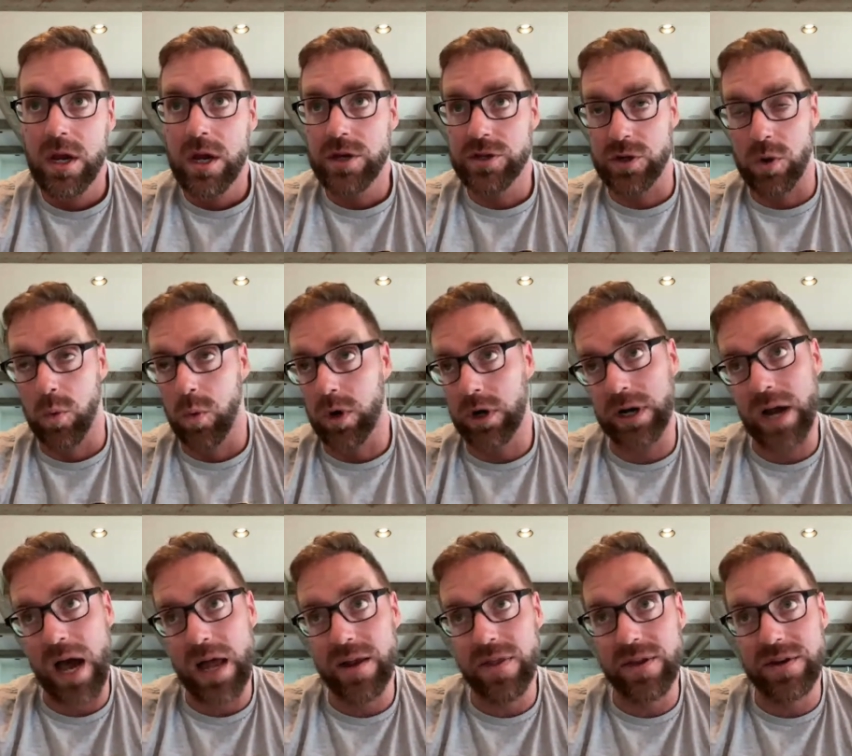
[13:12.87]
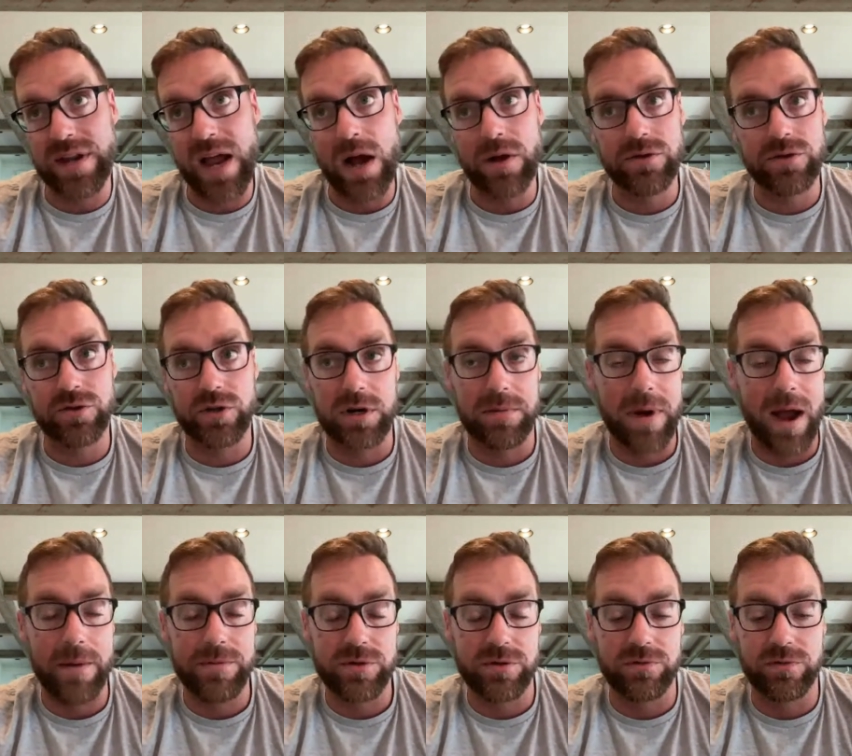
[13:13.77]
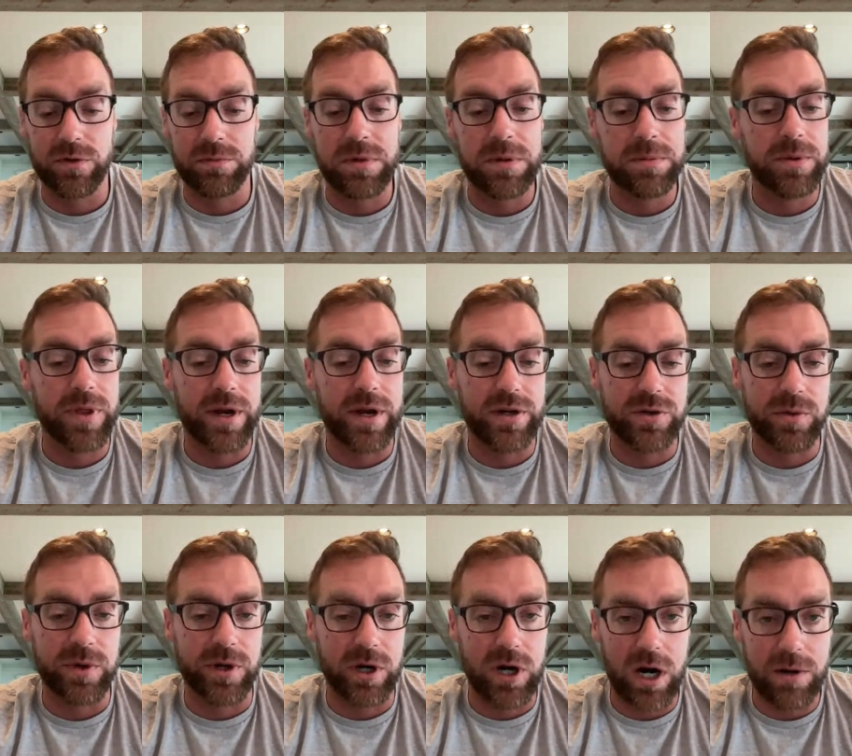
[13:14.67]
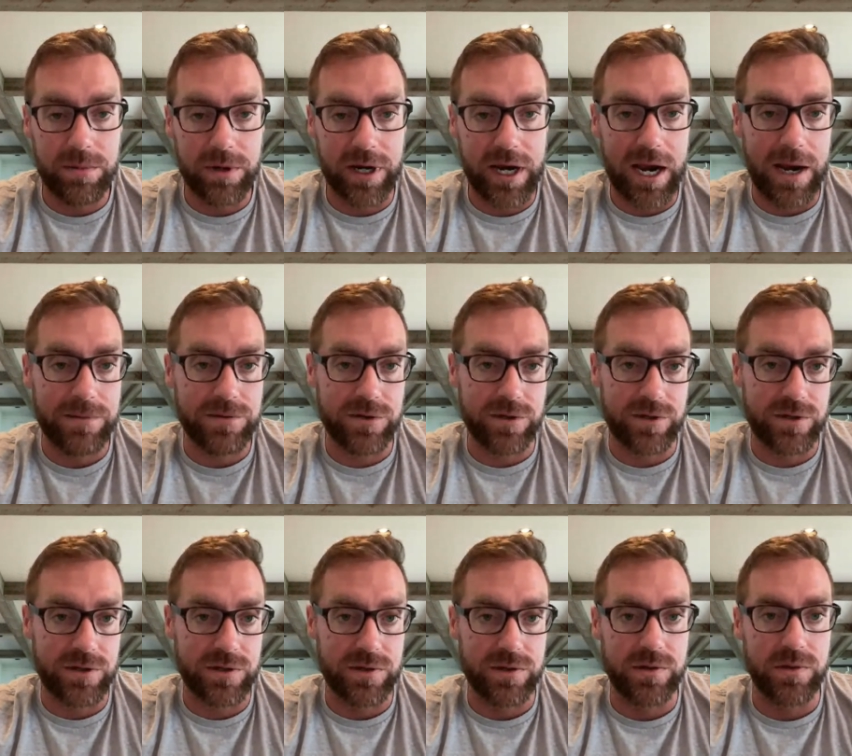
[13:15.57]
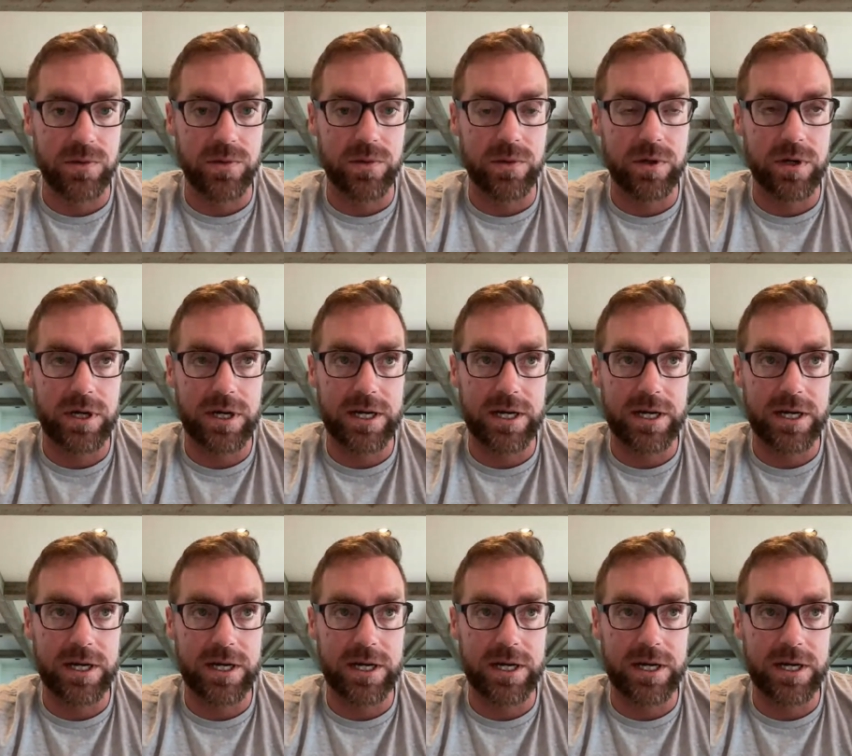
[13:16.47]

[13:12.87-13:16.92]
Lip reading: So we're kind of the downstream option for people that are doing carbon capture to,